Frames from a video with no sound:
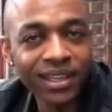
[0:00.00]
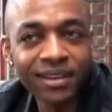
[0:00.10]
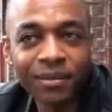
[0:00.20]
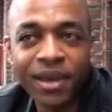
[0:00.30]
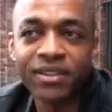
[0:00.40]

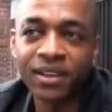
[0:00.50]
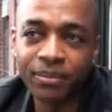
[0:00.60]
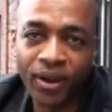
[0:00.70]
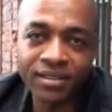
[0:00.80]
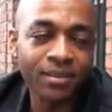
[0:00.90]
And I think
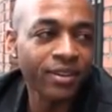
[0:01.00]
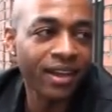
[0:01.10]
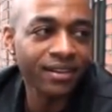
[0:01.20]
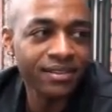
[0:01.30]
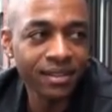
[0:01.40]
he brought some of
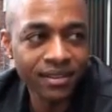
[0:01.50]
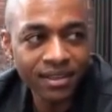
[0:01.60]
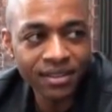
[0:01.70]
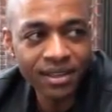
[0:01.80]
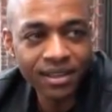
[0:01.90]
that into
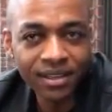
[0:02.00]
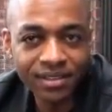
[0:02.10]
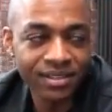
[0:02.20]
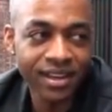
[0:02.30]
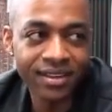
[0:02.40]

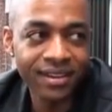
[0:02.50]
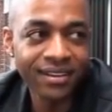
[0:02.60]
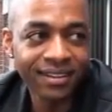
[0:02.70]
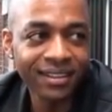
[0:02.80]
JD.